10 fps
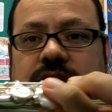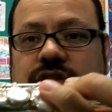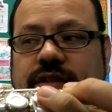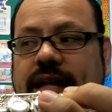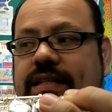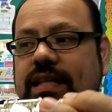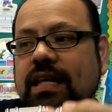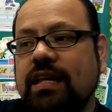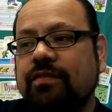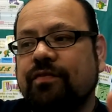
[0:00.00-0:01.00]
So that is
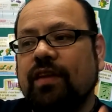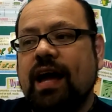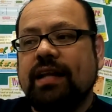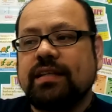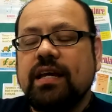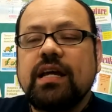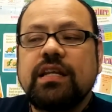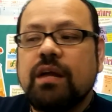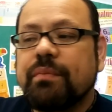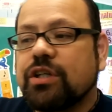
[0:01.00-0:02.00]
E flat.
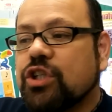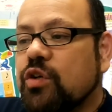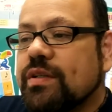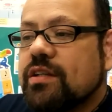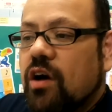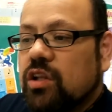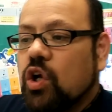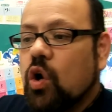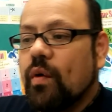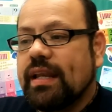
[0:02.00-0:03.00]
Number 2 is called
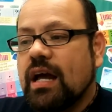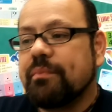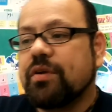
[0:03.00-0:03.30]
going up.